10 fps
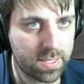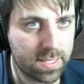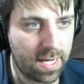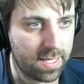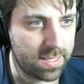to
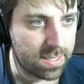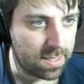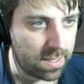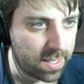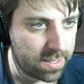start
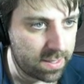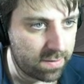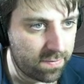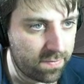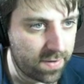deleting
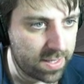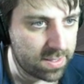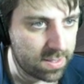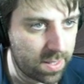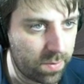
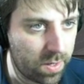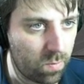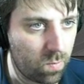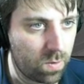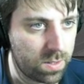faces that we don't
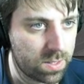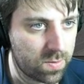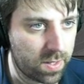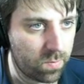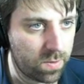want.
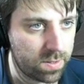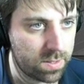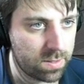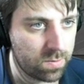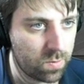So I don't
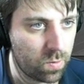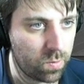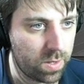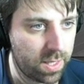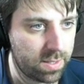want
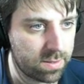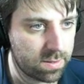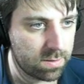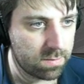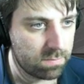all
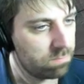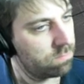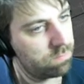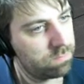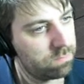this.
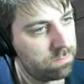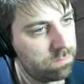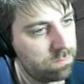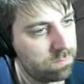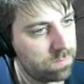
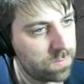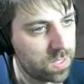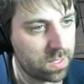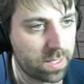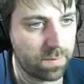
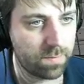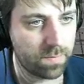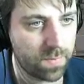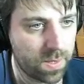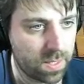Okay.
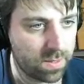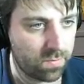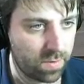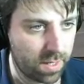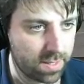I
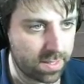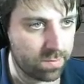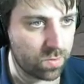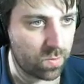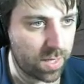didn't realize that
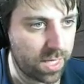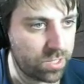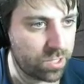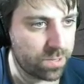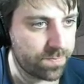was all one
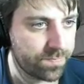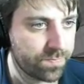edge.